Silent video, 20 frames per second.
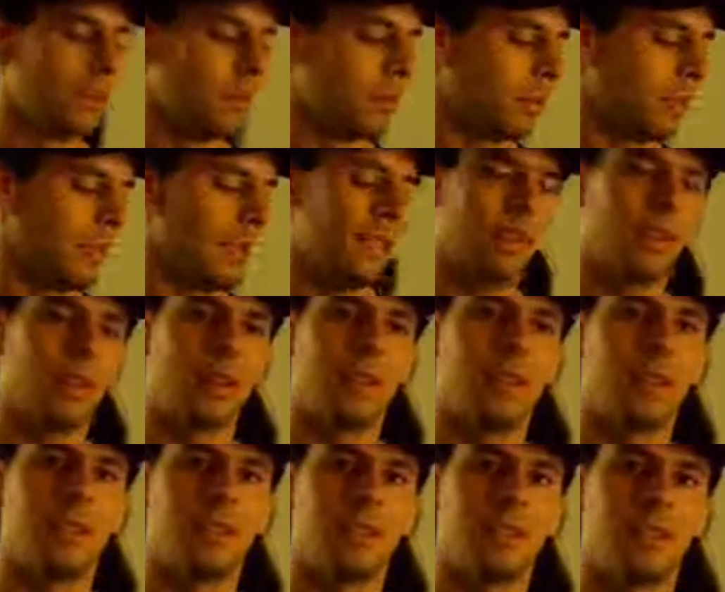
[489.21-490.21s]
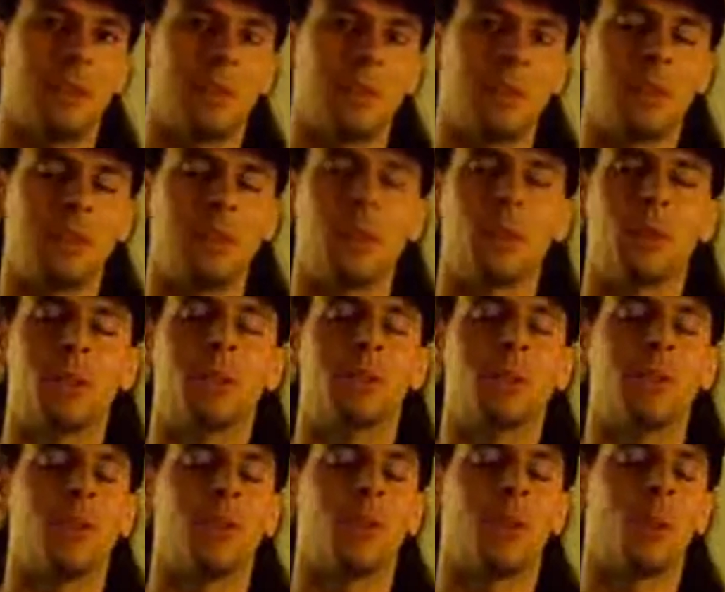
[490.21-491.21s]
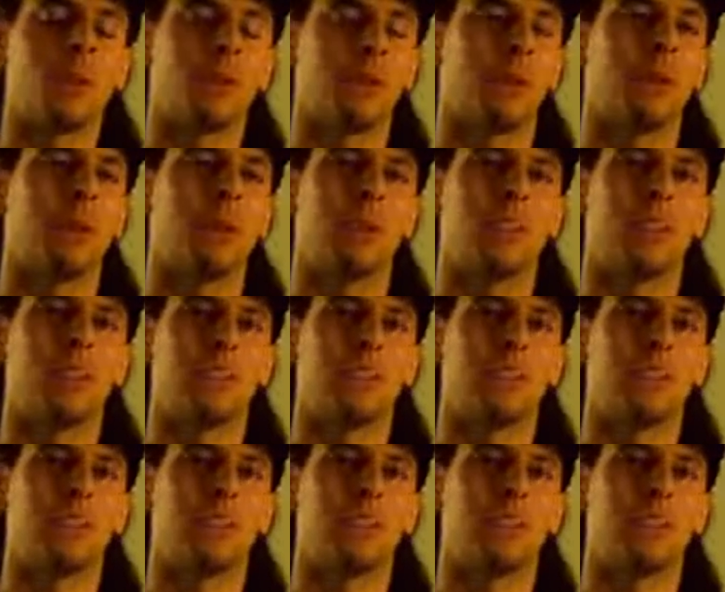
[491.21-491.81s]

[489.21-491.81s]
playing guitar is a much more soulful